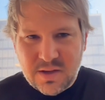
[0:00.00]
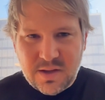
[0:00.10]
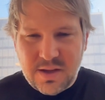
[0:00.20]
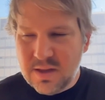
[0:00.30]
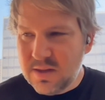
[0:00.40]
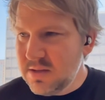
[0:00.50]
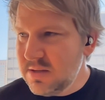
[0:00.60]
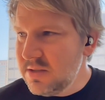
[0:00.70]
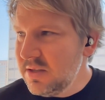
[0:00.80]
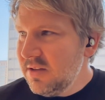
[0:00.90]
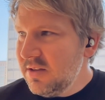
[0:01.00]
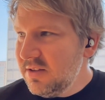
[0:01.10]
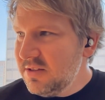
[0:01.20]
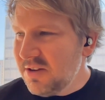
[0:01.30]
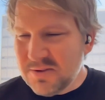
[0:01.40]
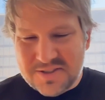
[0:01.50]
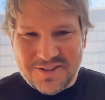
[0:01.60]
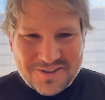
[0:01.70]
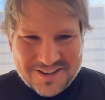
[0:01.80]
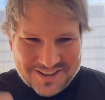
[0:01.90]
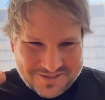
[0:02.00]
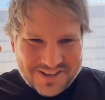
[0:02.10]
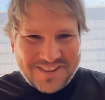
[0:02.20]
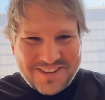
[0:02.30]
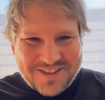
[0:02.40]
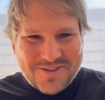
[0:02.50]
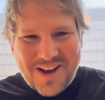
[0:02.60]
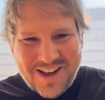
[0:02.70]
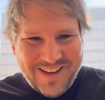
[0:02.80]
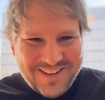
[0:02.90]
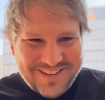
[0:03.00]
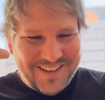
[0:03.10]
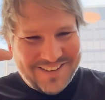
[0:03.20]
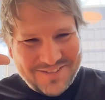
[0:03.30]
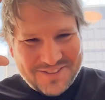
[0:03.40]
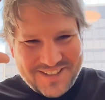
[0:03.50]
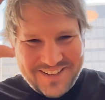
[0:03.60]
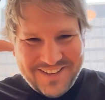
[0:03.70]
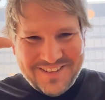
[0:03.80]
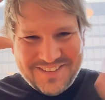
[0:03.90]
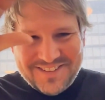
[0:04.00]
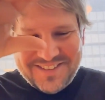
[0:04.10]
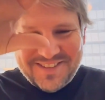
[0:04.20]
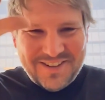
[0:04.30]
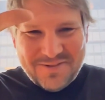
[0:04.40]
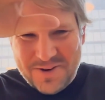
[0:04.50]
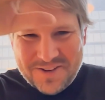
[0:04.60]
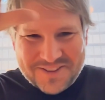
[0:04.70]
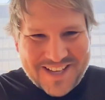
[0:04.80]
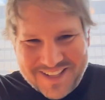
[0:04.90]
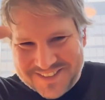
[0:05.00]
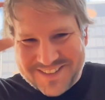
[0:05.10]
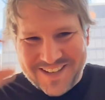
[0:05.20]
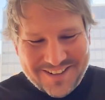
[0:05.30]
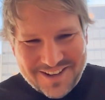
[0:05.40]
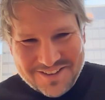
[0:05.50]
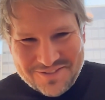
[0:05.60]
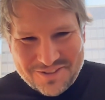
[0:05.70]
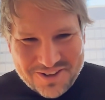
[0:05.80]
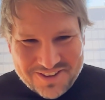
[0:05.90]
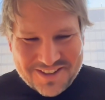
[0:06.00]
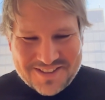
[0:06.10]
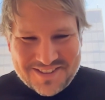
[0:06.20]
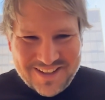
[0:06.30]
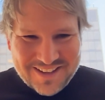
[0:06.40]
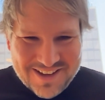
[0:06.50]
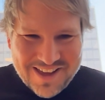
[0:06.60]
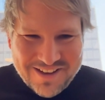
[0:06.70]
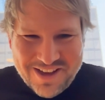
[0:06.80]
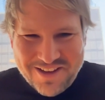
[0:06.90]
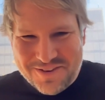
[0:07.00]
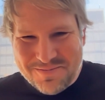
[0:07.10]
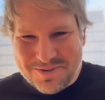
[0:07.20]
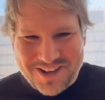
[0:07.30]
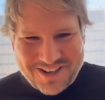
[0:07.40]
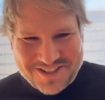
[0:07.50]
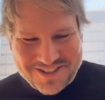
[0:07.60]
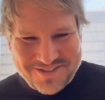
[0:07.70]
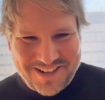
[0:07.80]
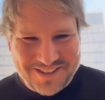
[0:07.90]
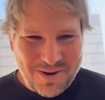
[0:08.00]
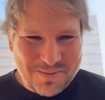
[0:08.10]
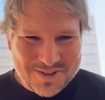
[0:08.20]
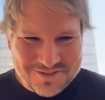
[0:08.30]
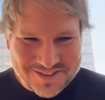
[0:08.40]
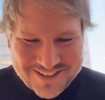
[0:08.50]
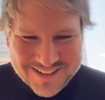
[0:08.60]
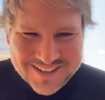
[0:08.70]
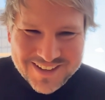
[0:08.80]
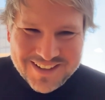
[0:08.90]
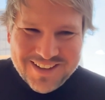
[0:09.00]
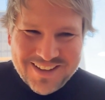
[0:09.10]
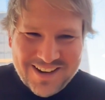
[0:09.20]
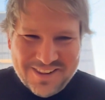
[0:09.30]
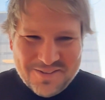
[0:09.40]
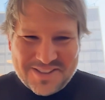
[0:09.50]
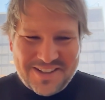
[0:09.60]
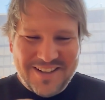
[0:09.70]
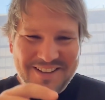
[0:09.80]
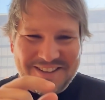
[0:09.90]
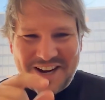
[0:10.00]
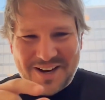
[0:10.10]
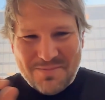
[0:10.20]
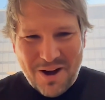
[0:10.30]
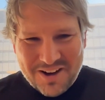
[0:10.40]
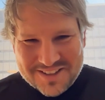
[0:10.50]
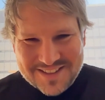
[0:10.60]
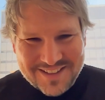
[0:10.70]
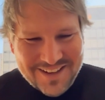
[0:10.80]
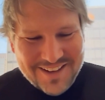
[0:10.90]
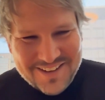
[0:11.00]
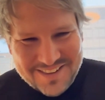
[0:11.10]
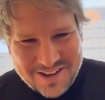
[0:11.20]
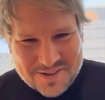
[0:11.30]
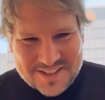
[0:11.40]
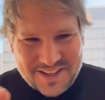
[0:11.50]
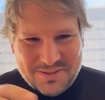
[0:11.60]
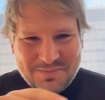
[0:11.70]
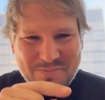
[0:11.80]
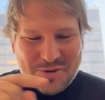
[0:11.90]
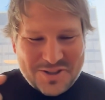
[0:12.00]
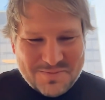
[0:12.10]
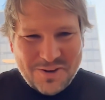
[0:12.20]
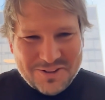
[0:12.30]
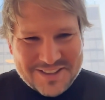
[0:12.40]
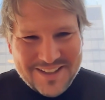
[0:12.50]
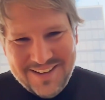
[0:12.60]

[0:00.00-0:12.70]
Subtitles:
And so I was looking literally at the UI, like there was like a, Windows settings dialog for this like heavy production grade web server. And there was a checkbox that was labeled burst mode.